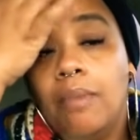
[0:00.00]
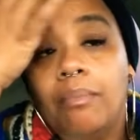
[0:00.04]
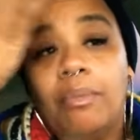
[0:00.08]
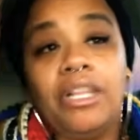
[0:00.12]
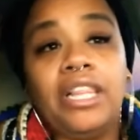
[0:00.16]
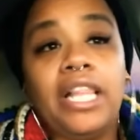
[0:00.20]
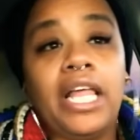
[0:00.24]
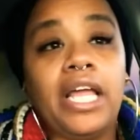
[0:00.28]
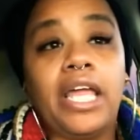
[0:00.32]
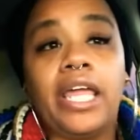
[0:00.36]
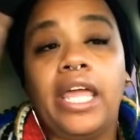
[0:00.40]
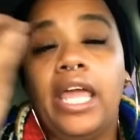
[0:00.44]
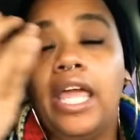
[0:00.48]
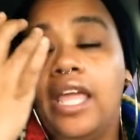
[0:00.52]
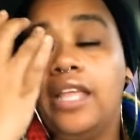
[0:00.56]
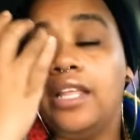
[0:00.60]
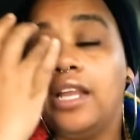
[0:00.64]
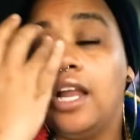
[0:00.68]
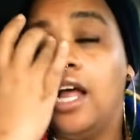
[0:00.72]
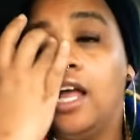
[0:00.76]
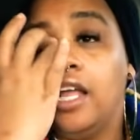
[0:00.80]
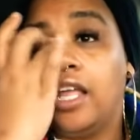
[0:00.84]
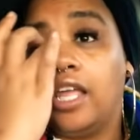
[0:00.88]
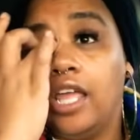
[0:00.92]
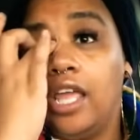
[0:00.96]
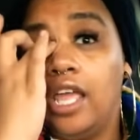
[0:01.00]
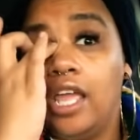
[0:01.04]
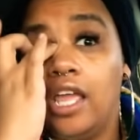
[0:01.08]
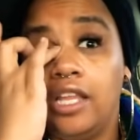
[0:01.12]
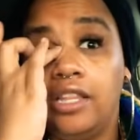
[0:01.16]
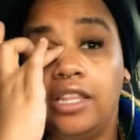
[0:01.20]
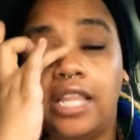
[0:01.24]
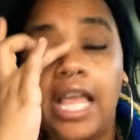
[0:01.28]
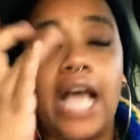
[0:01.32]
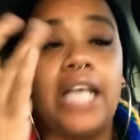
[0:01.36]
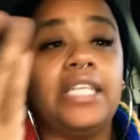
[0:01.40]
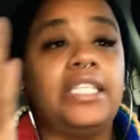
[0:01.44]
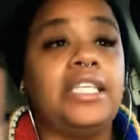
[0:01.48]
but again,
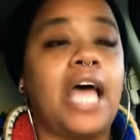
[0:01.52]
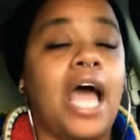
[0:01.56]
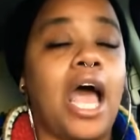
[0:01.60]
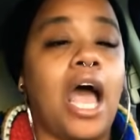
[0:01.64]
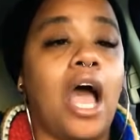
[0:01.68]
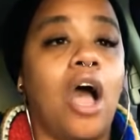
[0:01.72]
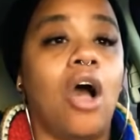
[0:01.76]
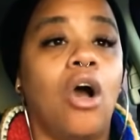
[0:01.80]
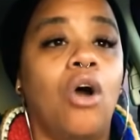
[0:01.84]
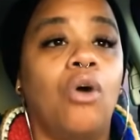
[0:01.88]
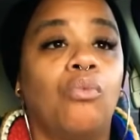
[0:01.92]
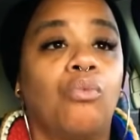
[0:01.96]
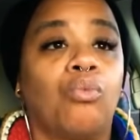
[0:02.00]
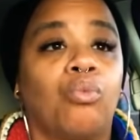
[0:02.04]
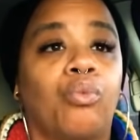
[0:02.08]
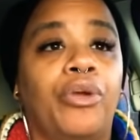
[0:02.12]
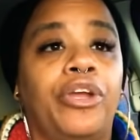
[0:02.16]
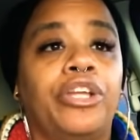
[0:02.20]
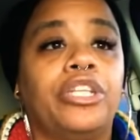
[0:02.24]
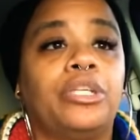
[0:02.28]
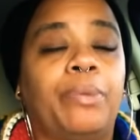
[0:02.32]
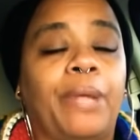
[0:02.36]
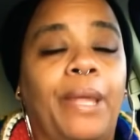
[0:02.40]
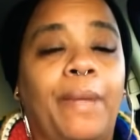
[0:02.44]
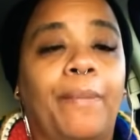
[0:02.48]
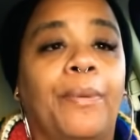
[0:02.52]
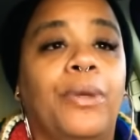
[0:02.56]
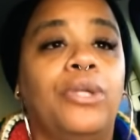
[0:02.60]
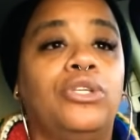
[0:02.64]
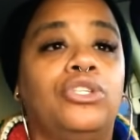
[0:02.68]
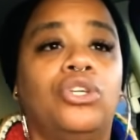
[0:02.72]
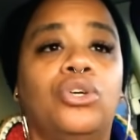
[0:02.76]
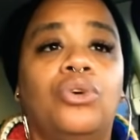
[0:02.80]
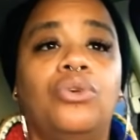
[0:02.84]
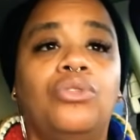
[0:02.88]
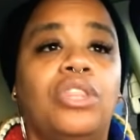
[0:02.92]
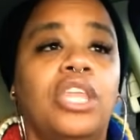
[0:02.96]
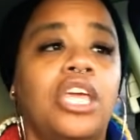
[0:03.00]
again, that's how rich people
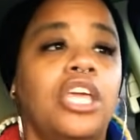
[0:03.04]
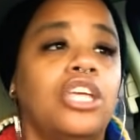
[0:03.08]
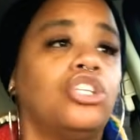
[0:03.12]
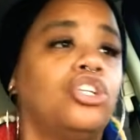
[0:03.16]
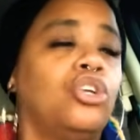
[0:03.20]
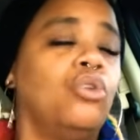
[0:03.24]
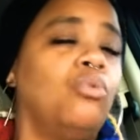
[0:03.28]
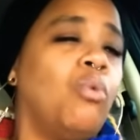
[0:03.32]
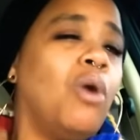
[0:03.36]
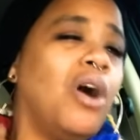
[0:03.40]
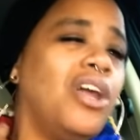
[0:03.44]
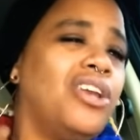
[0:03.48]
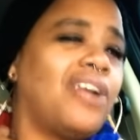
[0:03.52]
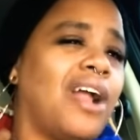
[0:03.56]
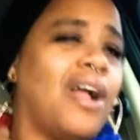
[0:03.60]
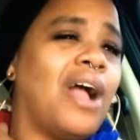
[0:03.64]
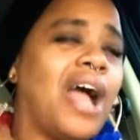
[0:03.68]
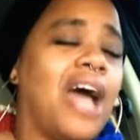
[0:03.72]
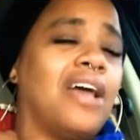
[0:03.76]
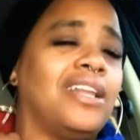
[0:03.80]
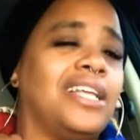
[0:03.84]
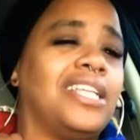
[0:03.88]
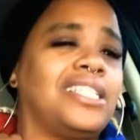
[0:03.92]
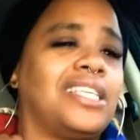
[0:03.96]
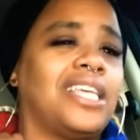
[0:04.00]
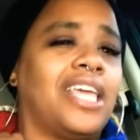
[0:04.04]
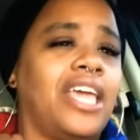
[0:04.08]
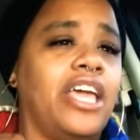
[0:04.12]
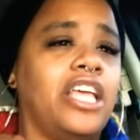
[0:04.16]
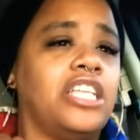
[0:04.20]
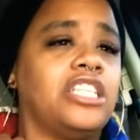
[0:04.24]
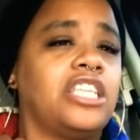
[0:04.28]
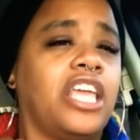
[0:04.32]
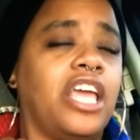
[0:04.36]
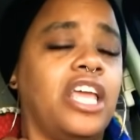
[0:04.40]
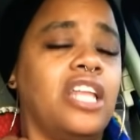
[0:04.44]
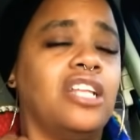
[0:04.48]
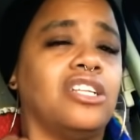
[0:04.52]
do things. You wonder how these
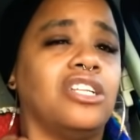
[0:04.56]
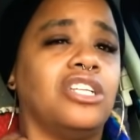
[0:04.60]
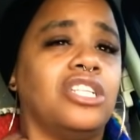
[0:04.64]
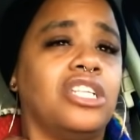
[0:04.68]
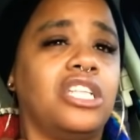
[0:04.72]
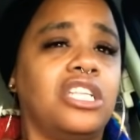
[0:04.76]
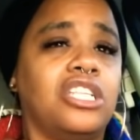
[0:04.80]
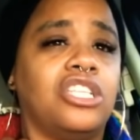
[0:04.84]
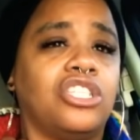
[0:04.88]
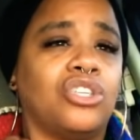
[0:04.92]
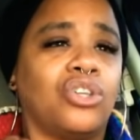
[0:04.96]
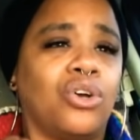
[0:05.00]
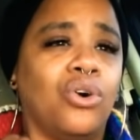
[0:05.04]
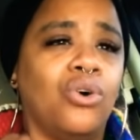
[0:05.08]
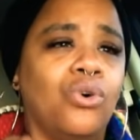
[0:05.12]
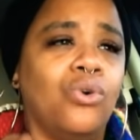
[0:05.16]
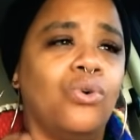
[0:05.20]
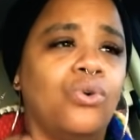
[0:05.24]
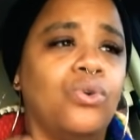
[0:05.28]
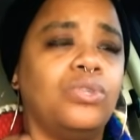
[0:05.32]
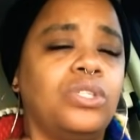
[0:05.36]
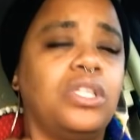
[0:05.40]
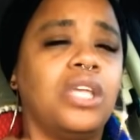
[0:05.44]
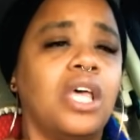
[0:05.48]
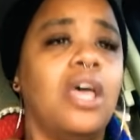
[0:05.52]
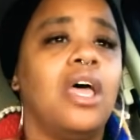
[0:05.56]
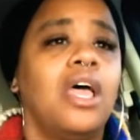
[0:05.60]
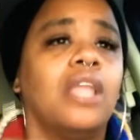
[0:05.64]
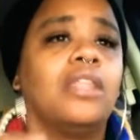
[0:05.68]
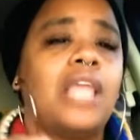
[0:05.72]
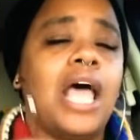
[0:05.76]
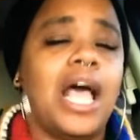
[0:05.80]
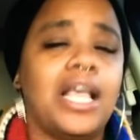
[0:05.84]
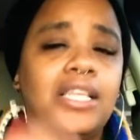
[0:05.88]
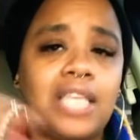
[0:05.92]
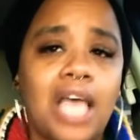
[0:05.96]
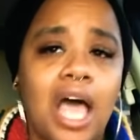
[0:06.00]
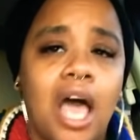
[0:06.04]
kids get into these schools.
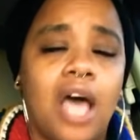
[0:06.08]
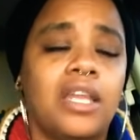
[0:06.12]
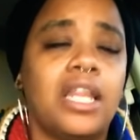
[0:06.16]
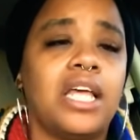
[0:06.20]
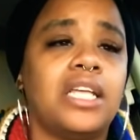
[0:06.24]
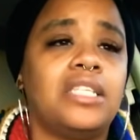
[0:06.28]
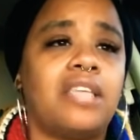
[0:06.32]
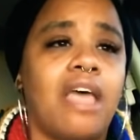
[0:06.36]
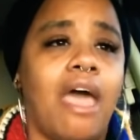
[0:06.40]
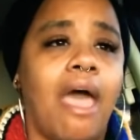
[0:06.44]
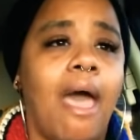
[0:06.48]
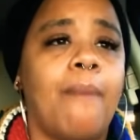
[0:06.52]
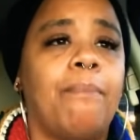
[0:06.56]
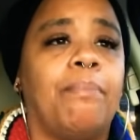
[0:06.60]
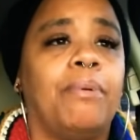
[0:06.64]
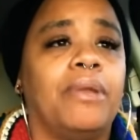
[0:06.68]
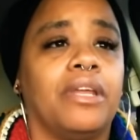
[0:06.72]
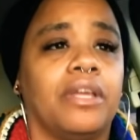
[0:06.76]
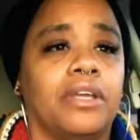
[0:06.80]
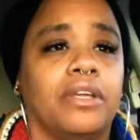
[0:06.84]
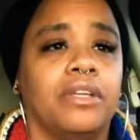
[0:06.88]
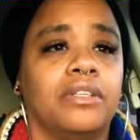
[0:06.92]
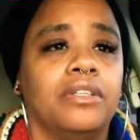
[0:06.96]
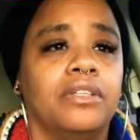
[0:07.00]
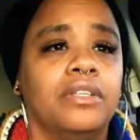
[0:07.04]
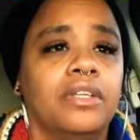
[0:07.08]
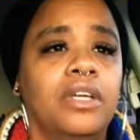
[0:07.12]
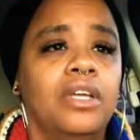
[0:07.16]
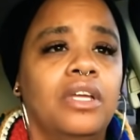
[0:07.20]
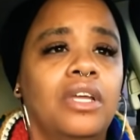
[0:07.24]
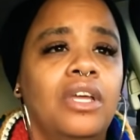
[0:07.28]
That's how that's happening.